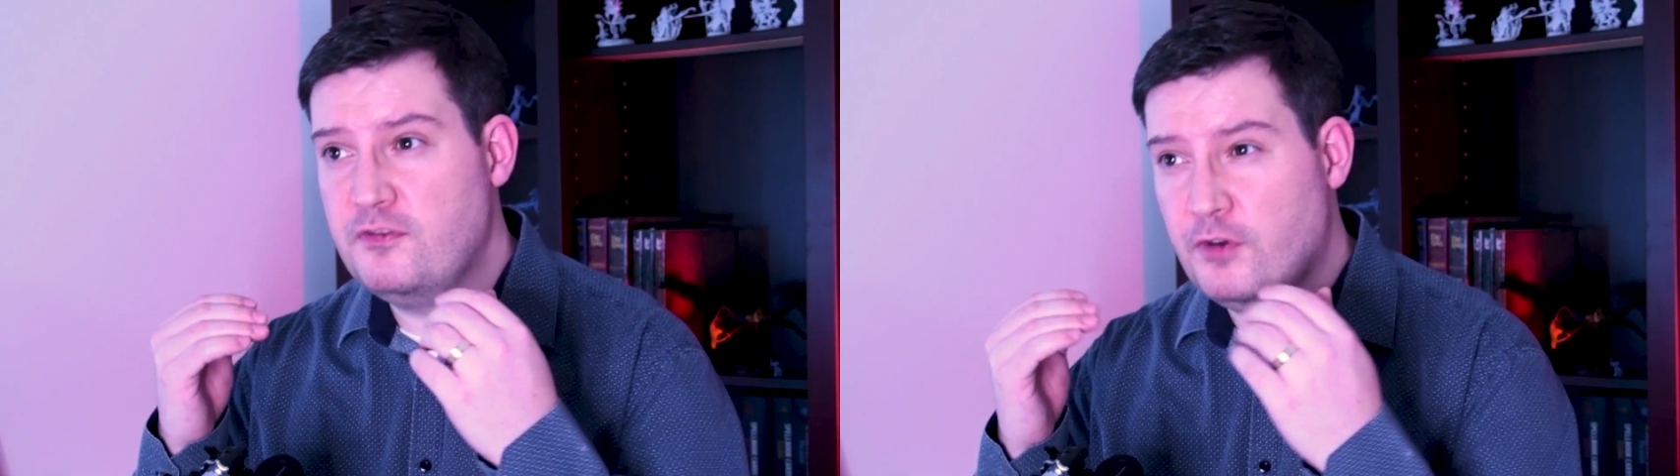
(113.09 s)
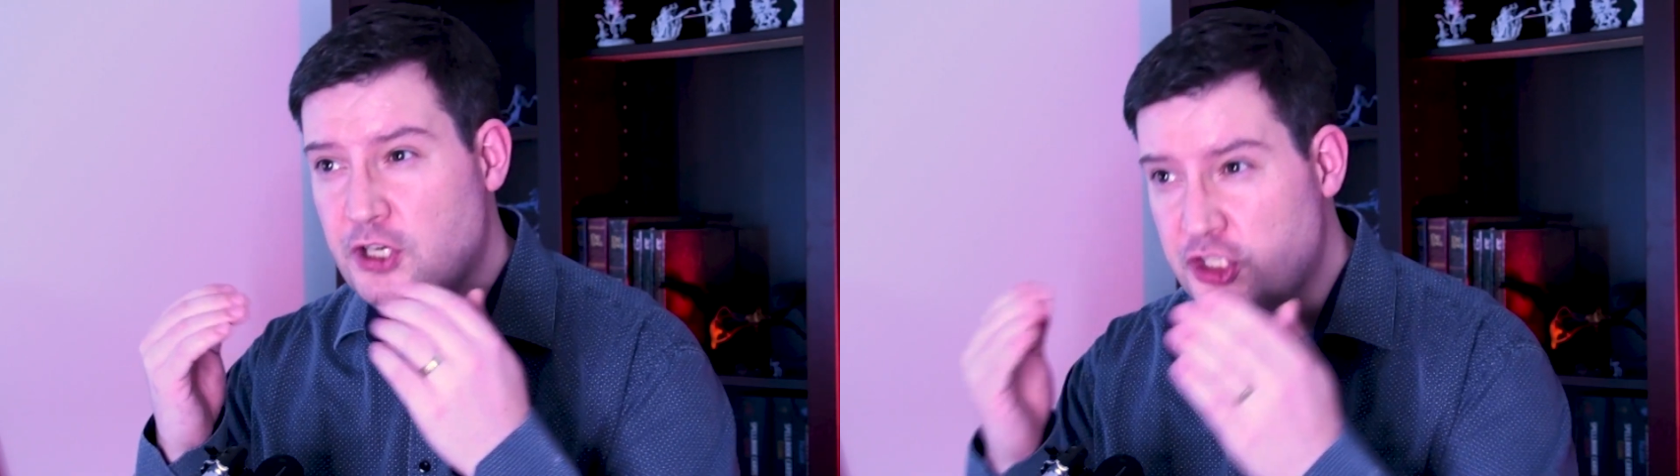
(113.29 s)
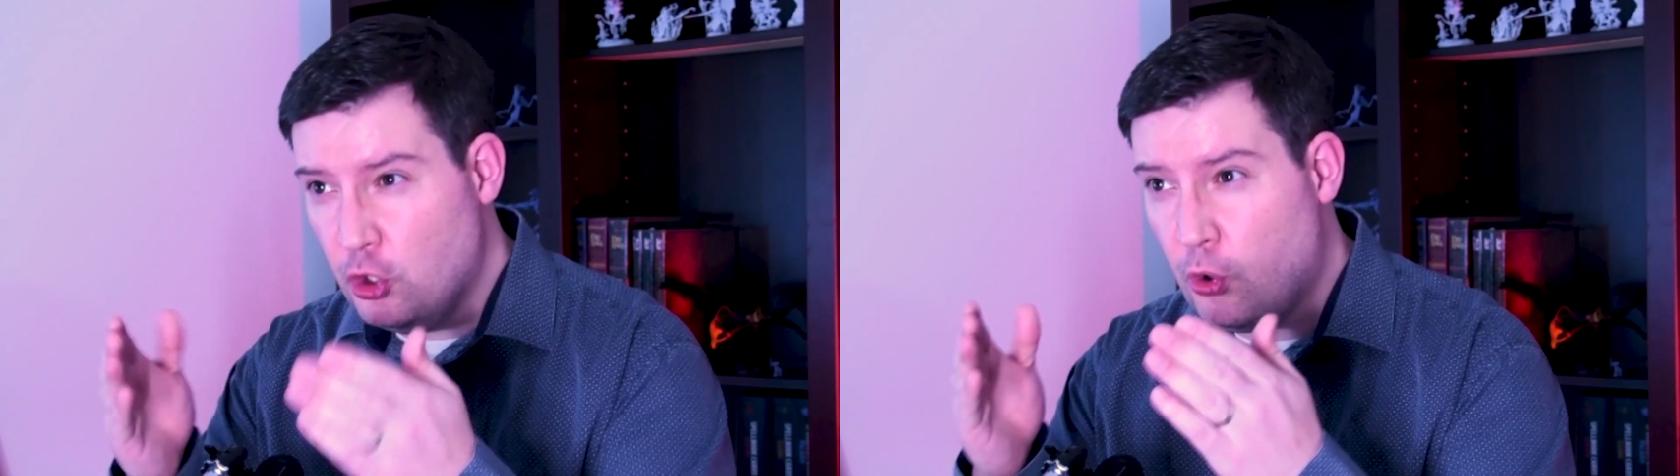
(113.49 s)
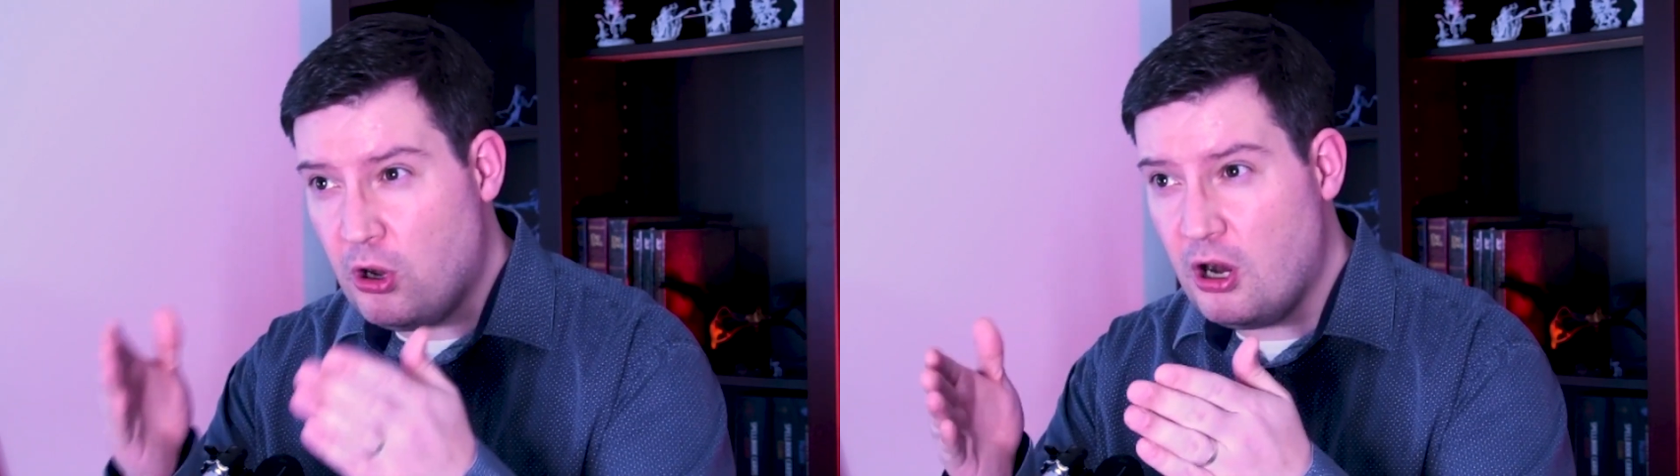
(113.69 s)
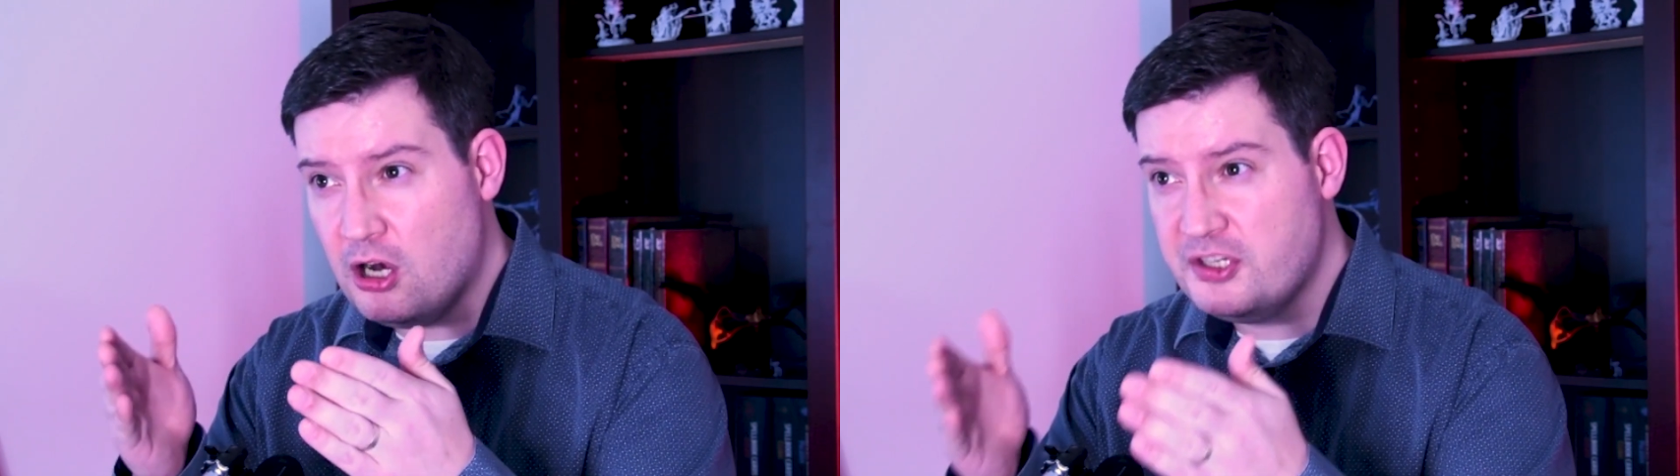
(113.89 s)
for
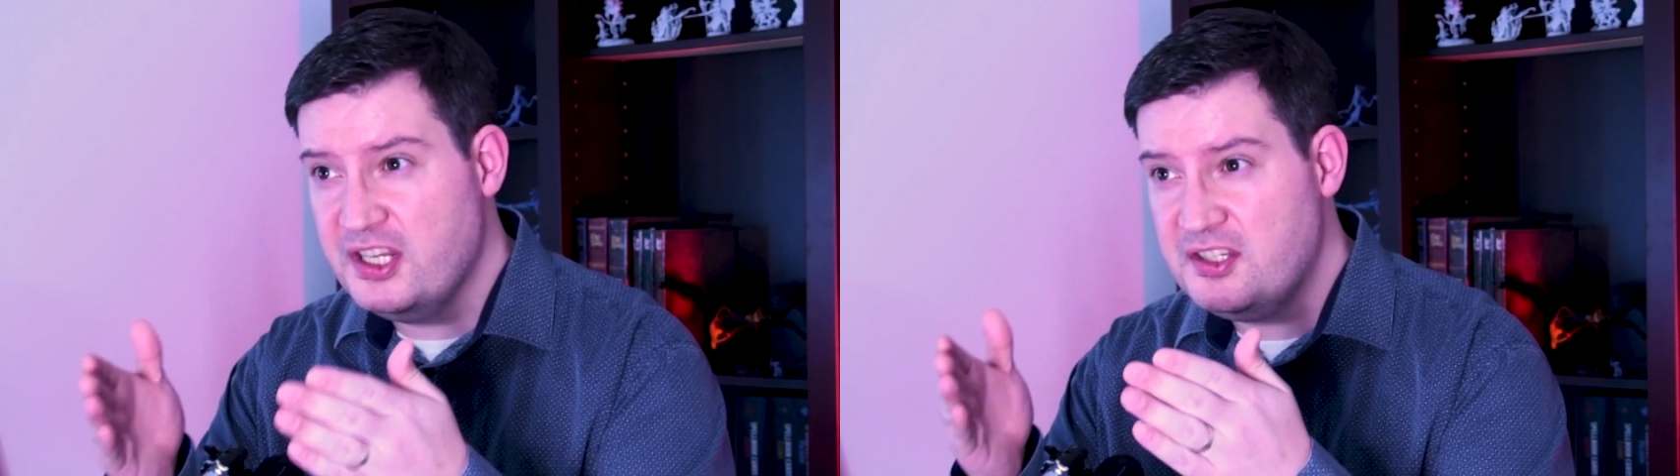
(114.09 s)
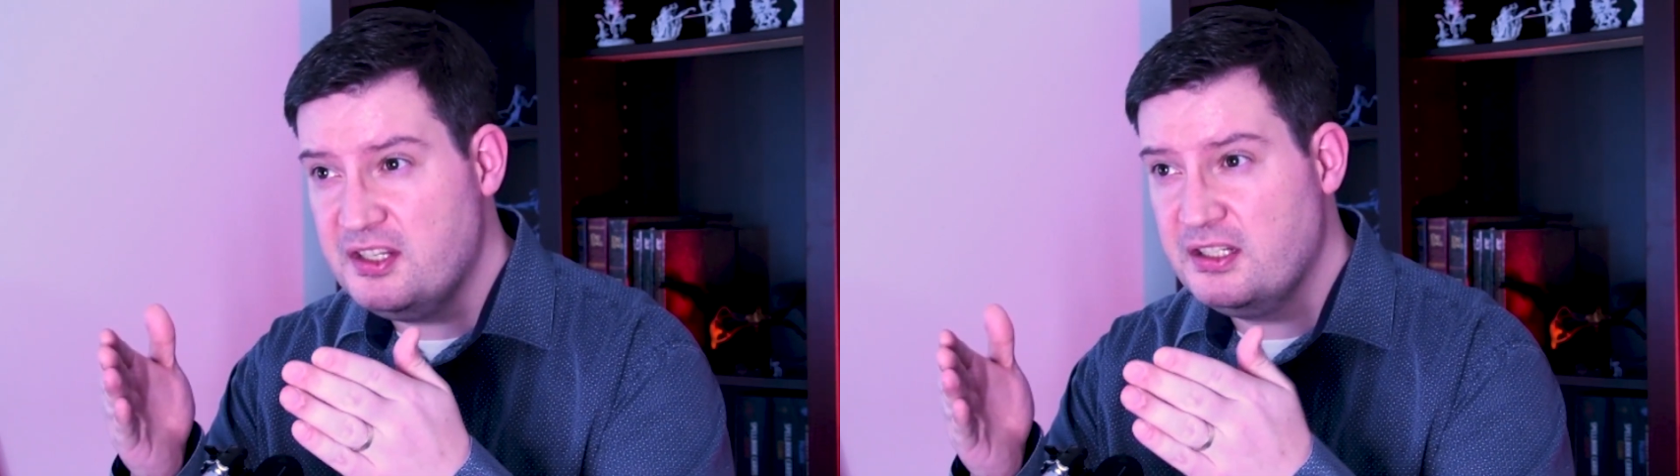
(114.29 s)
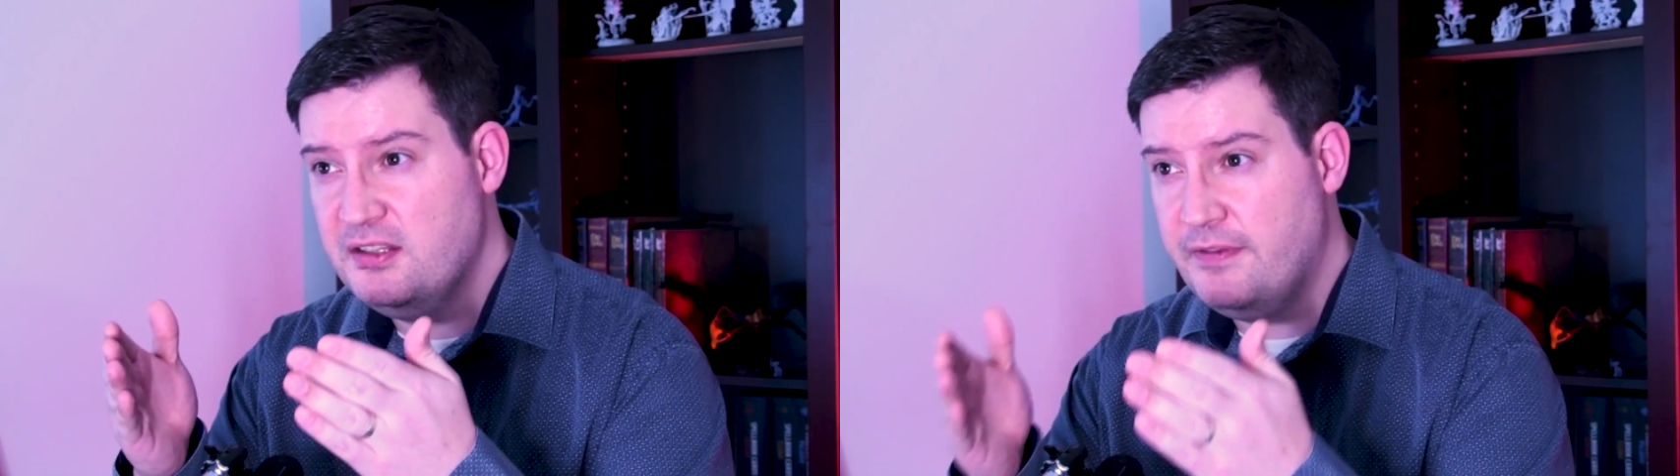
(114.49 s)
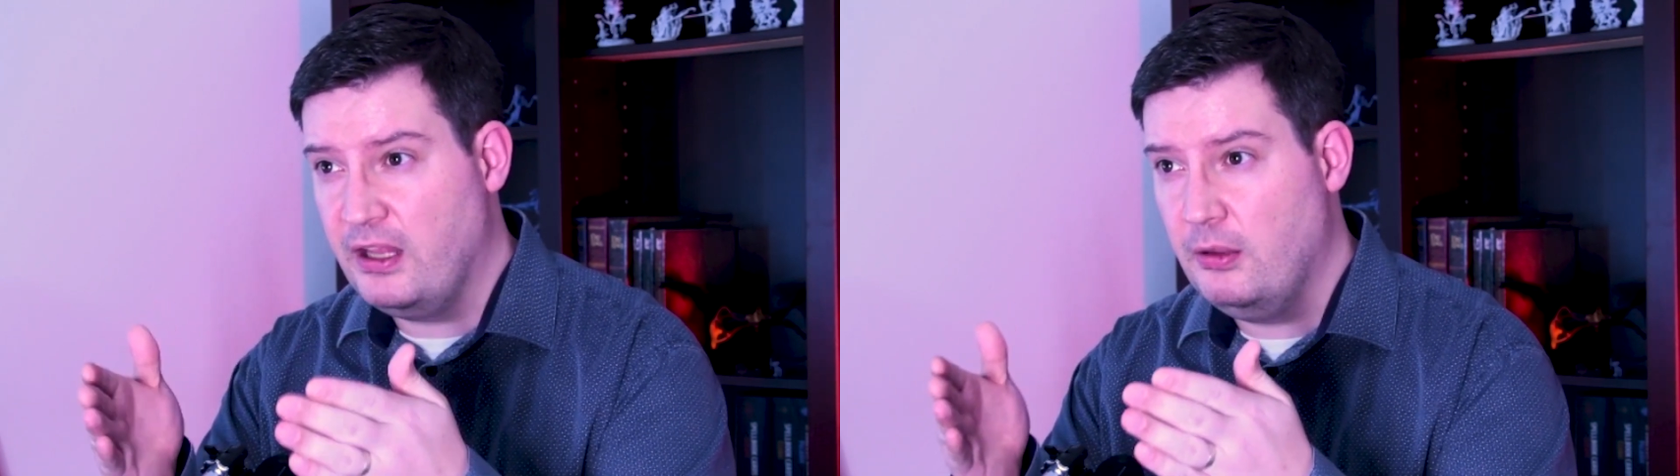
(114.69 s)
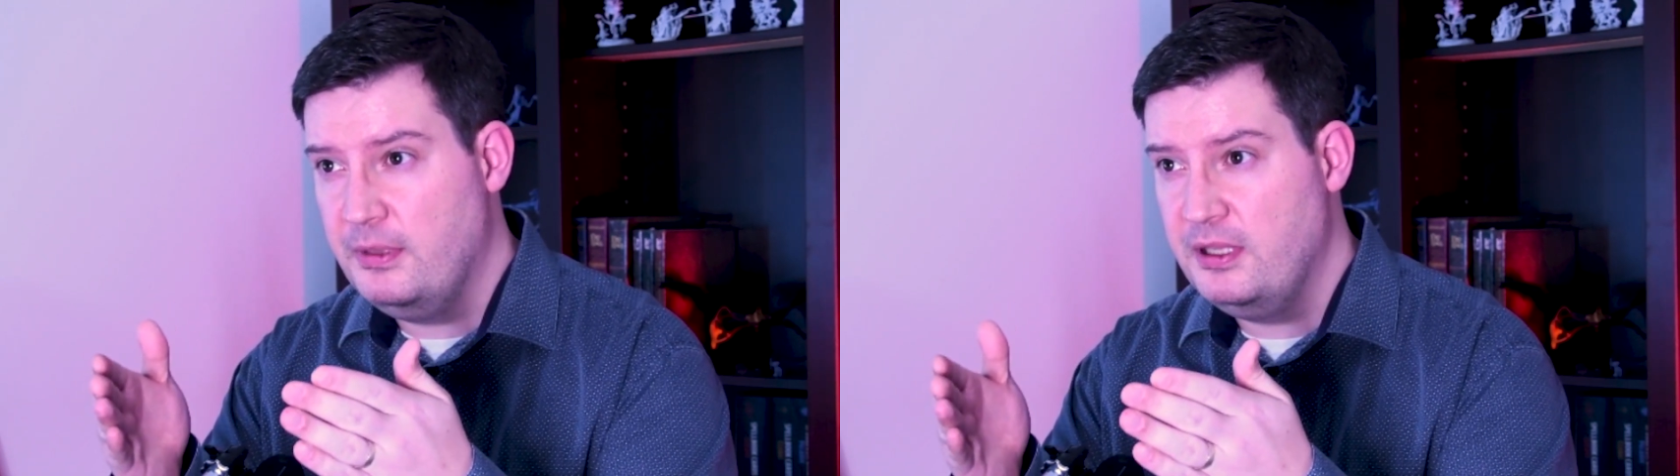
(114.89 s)
your artistic
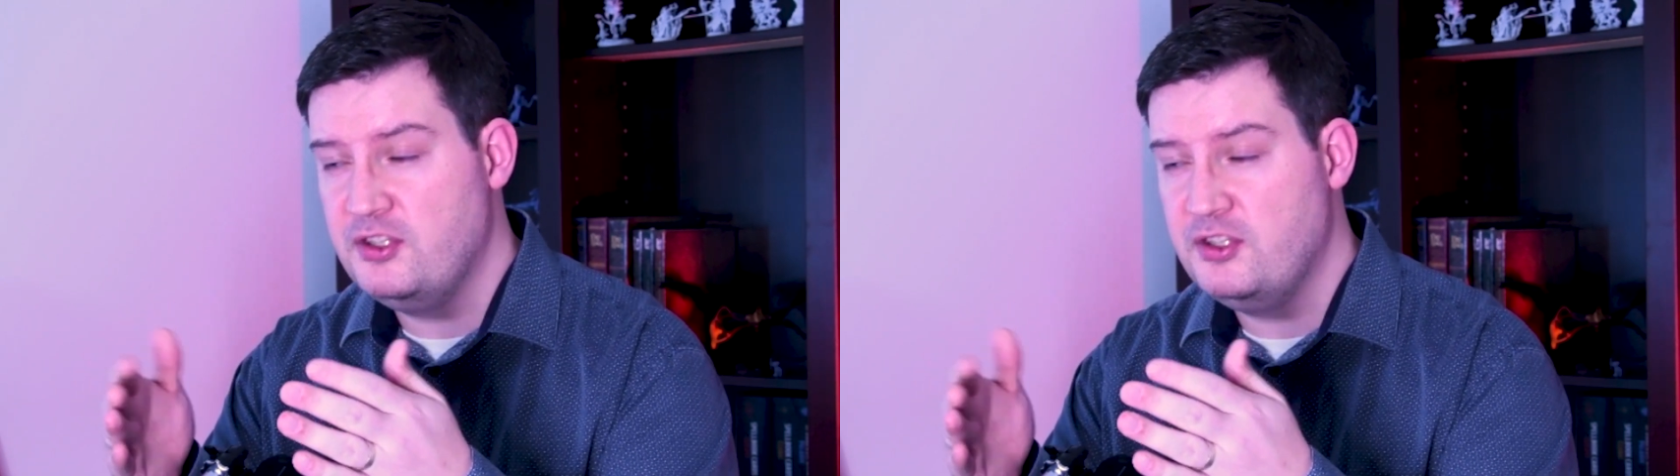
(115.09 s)
development,